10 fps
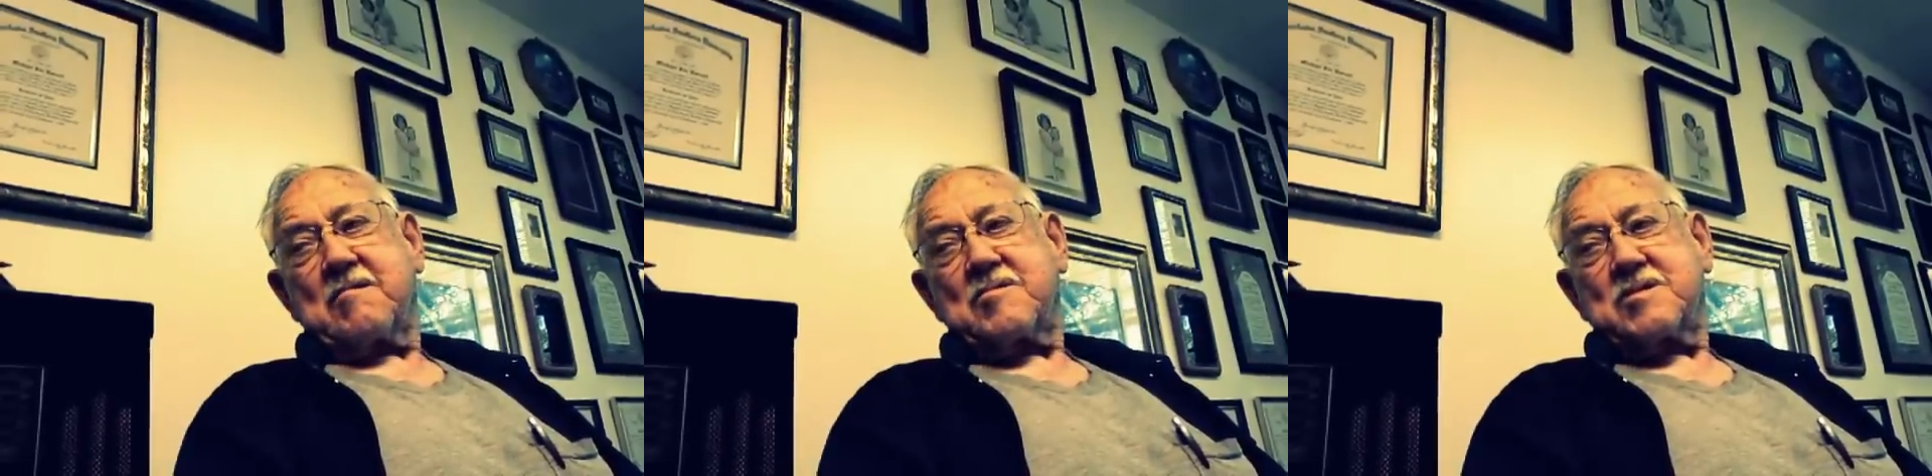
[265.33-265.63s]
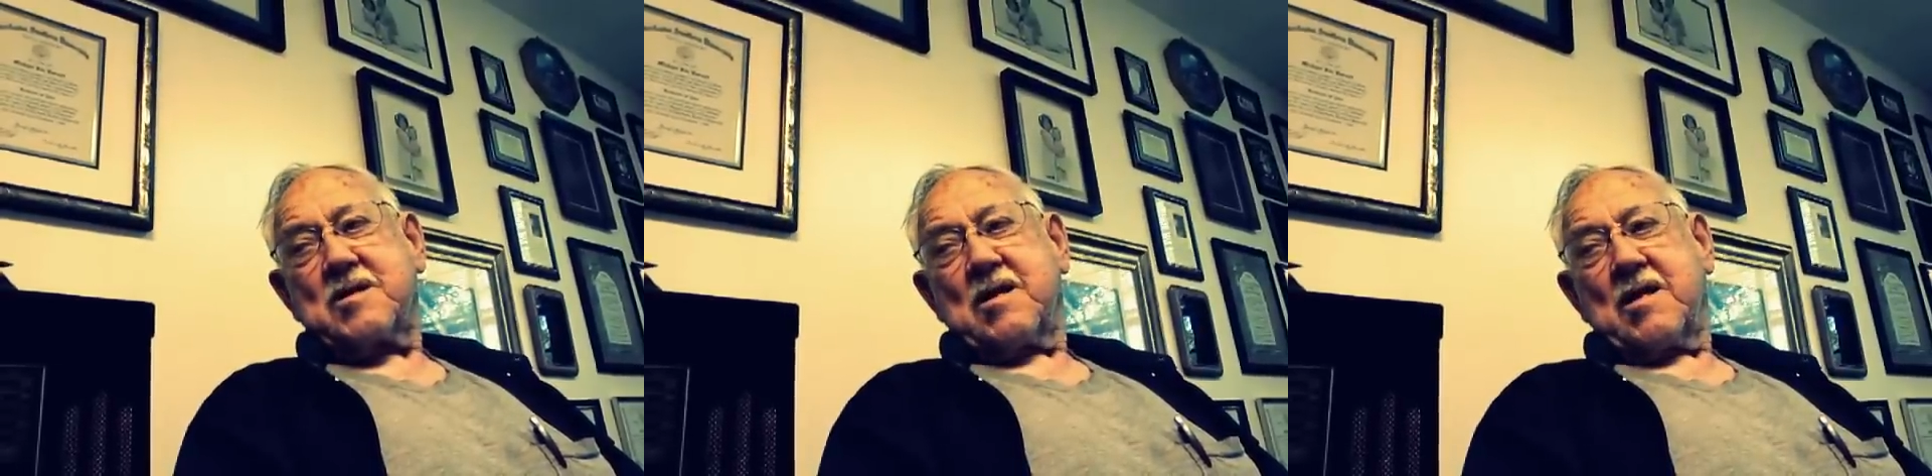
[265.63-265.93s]

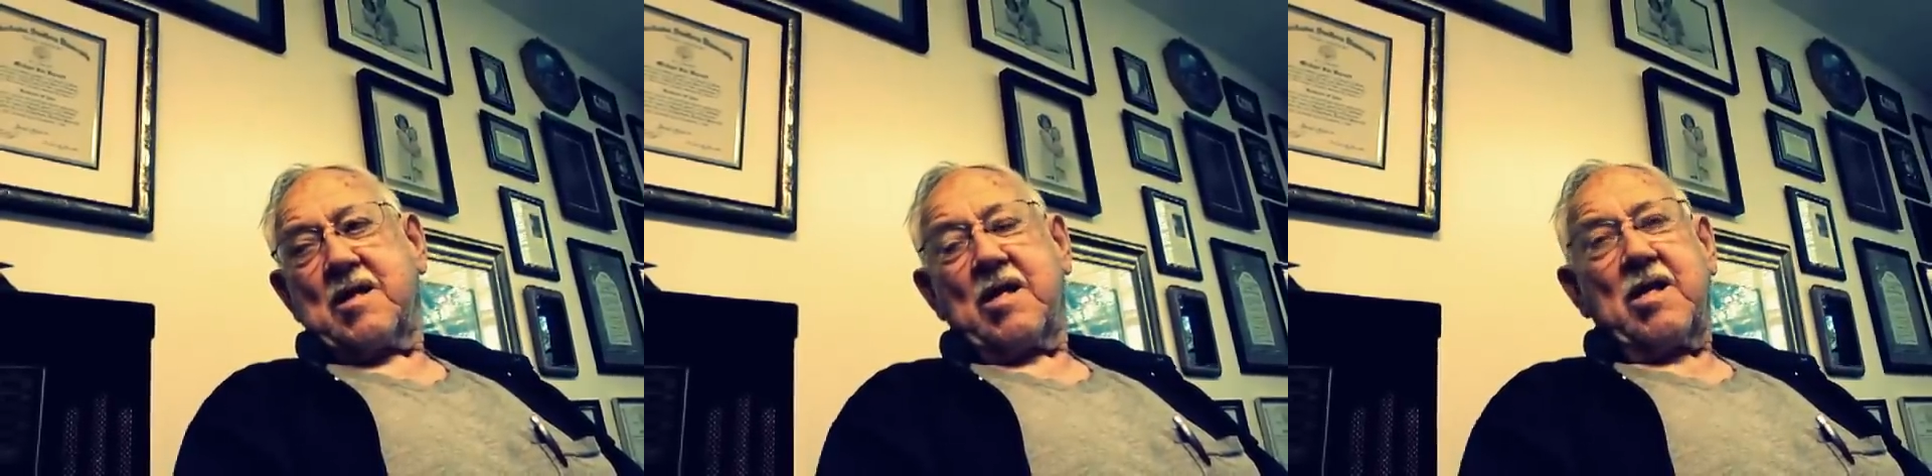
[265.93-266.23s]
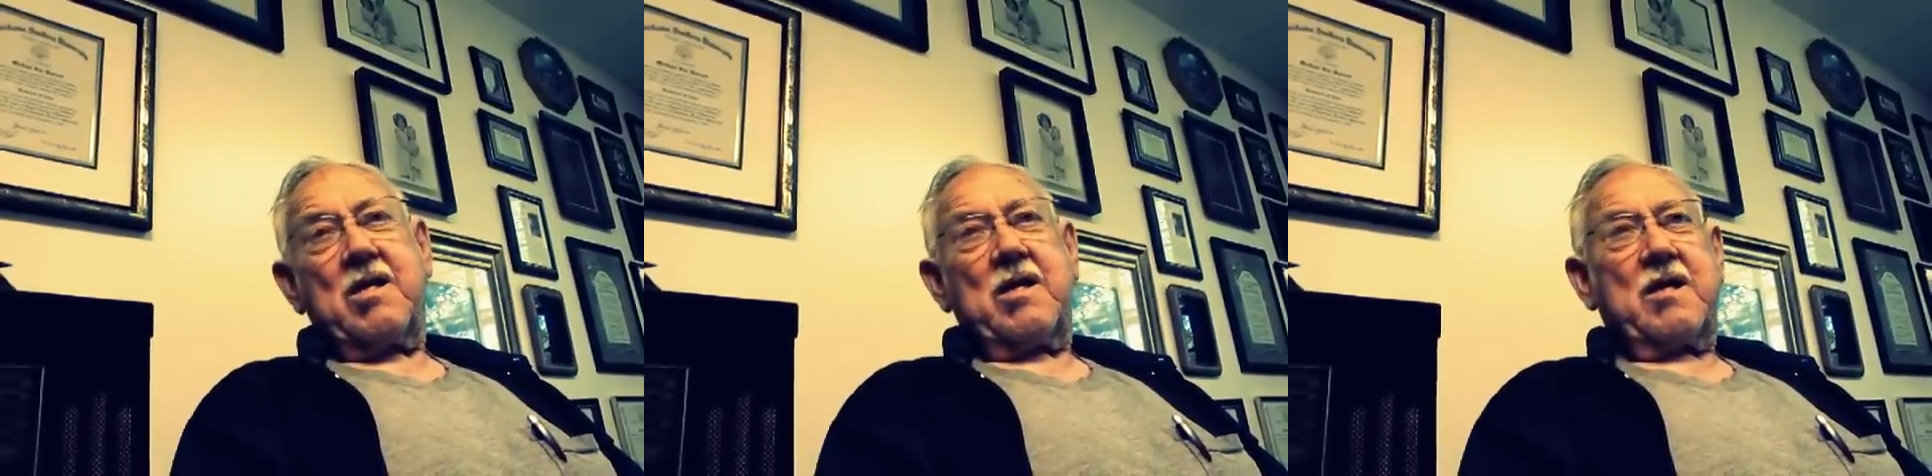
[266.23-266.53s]
because
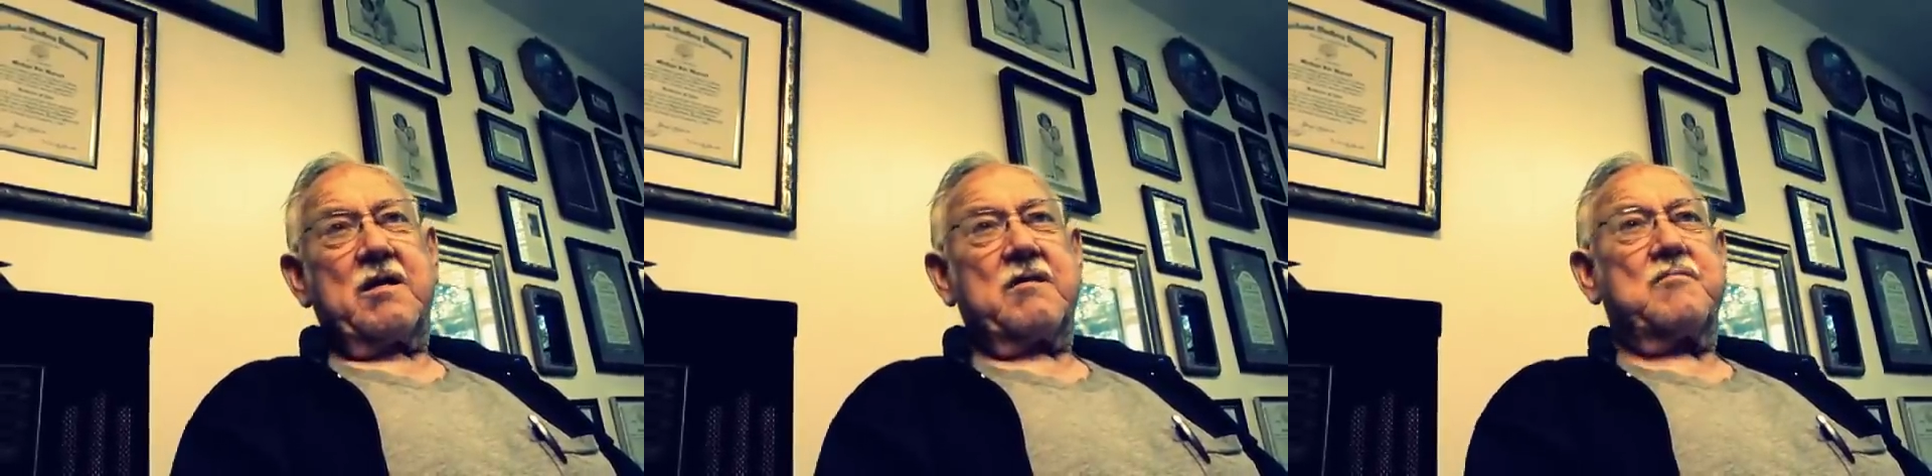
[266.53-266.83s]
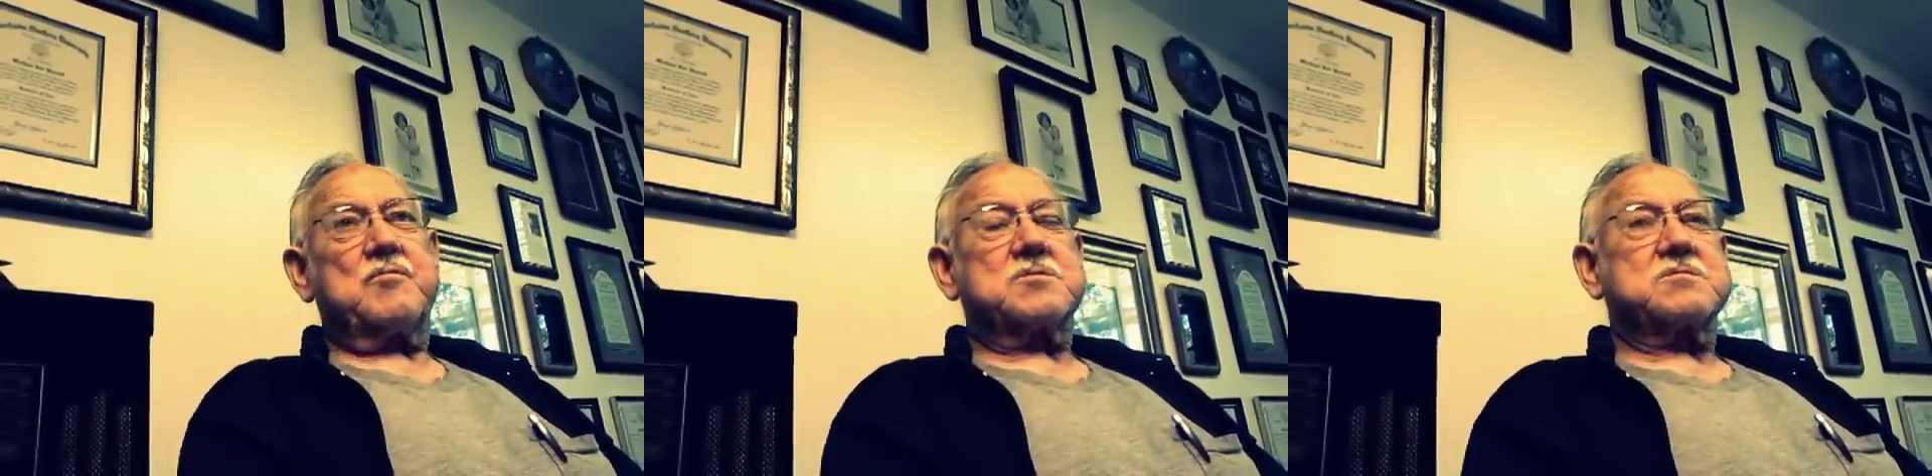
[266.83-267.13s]
he
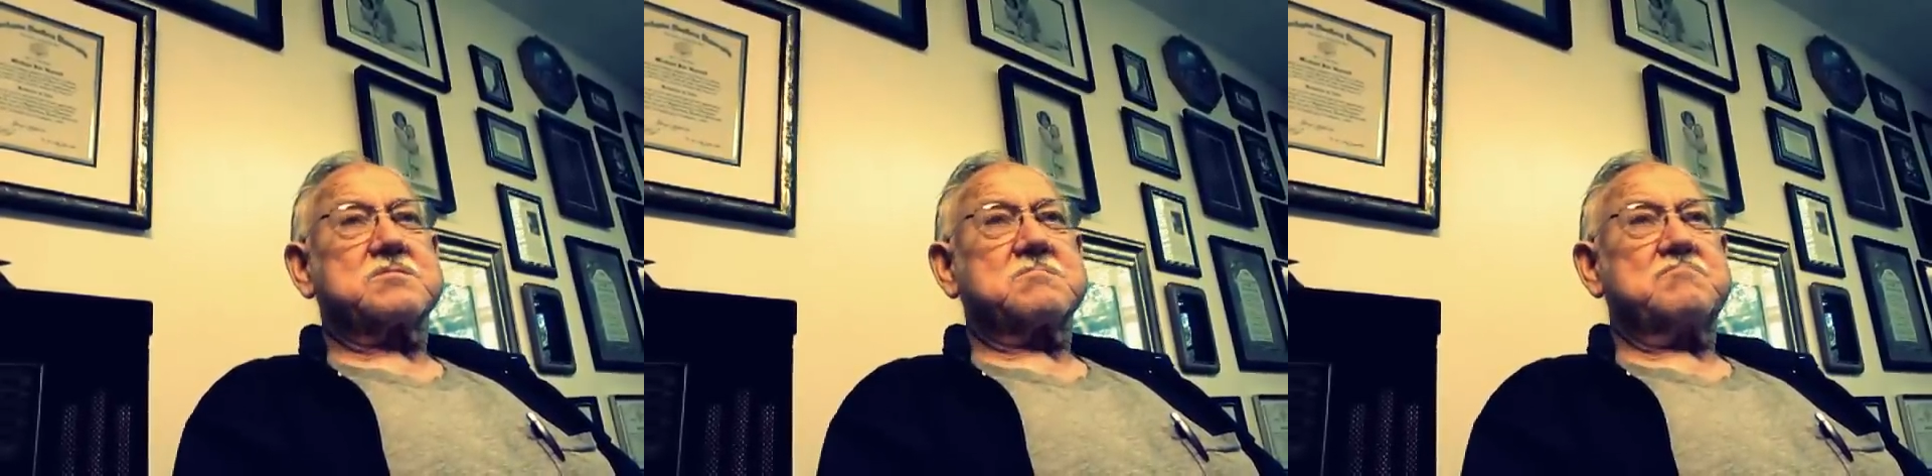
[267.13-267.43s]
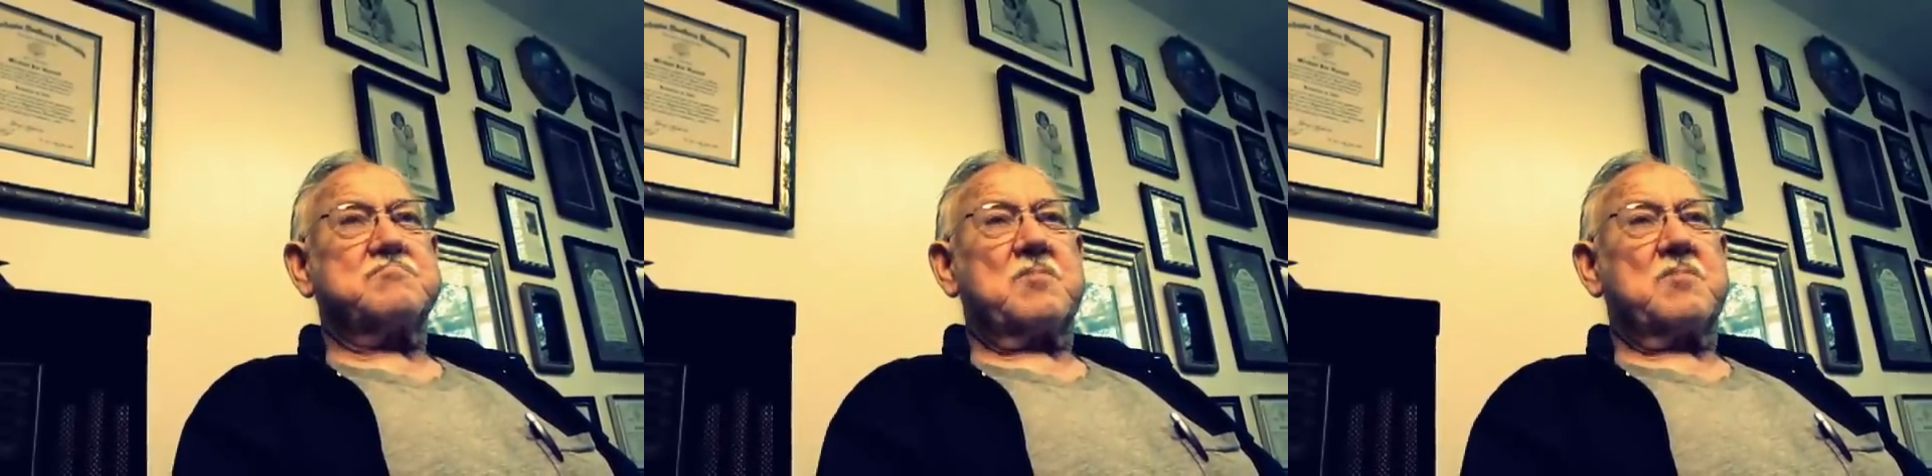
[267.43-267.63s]
was